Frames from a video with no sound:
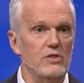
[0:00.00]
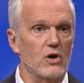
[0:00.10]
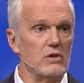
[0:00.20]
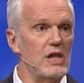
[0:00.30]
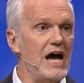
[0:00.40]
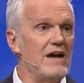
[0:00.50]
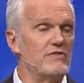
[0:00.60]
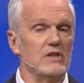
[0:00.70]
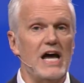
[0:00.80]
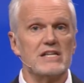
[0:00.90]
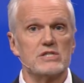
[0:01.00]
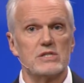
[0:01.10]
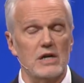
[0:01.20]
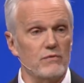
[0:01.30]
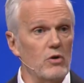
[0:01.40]
their life the last
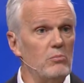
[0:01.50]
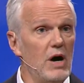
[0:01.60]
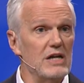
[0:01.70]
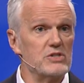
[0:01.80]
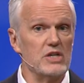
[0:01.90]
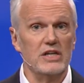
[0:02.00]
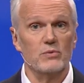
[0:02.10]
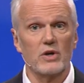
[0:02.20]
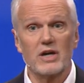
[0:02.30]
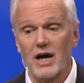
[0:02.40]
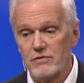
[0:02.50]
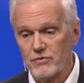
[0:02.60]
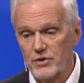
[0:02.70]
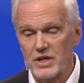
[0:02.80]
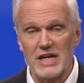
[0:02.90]
several months in
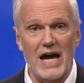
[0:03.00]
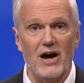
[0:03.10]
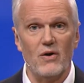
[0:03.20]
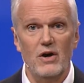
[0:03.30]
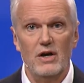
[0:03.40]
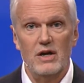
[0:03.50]
recovery and how